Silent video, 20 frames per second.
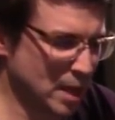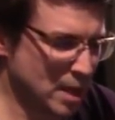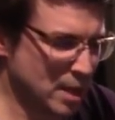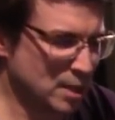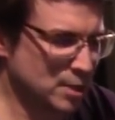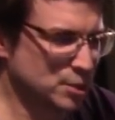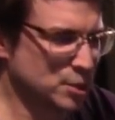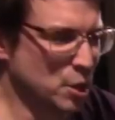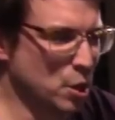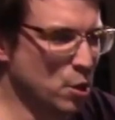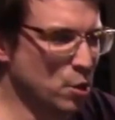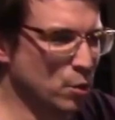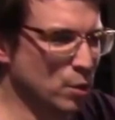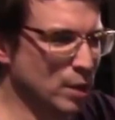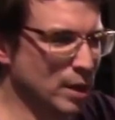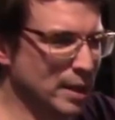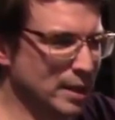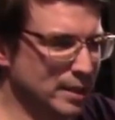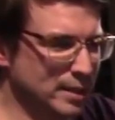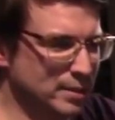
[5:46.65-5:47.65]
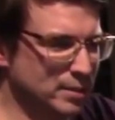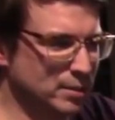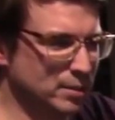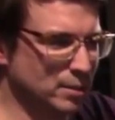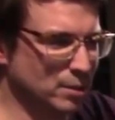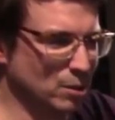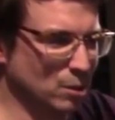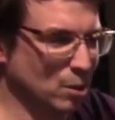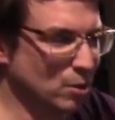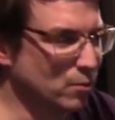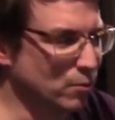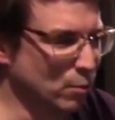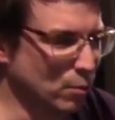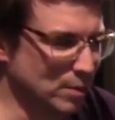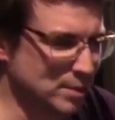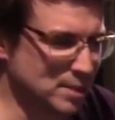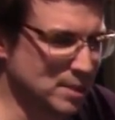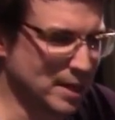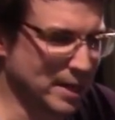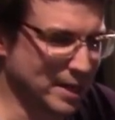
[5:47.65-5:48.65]
So look for
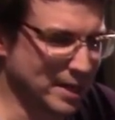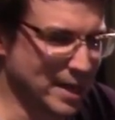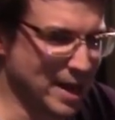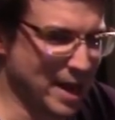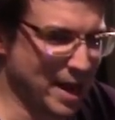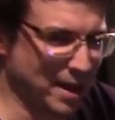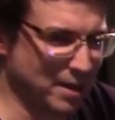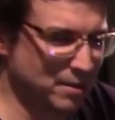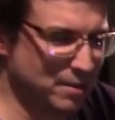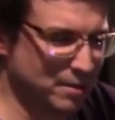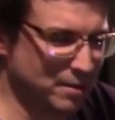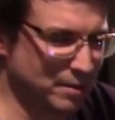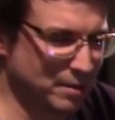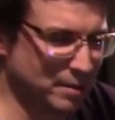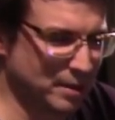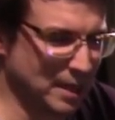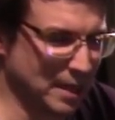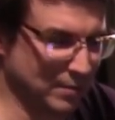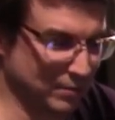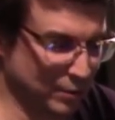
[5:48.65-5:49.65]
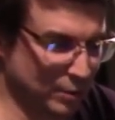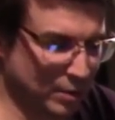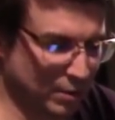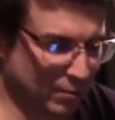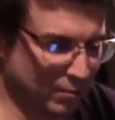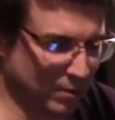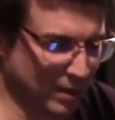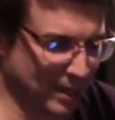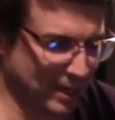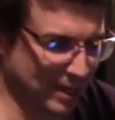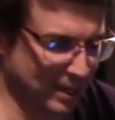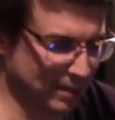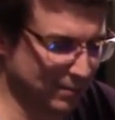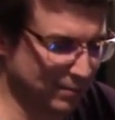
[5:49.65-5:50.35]
one secondhand if you can find it.